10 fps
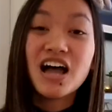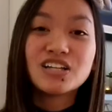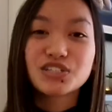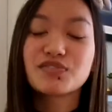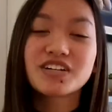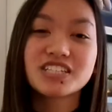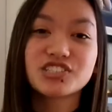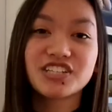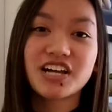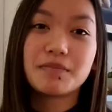Don't forget to
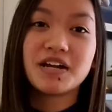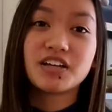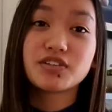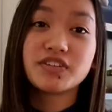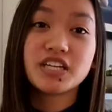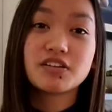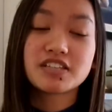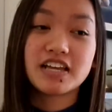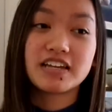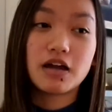check out my other videos,
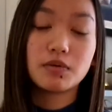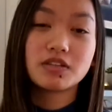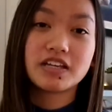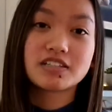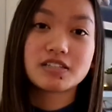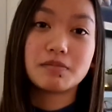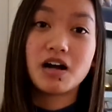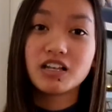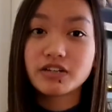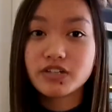and I will link some
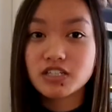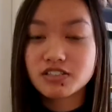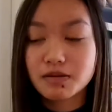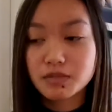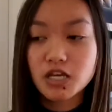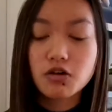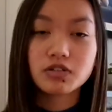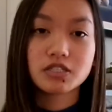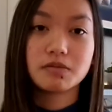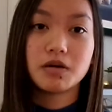holiday videos down below
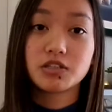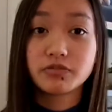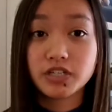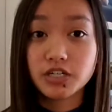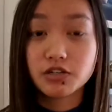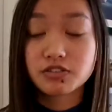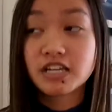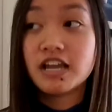and some other videos,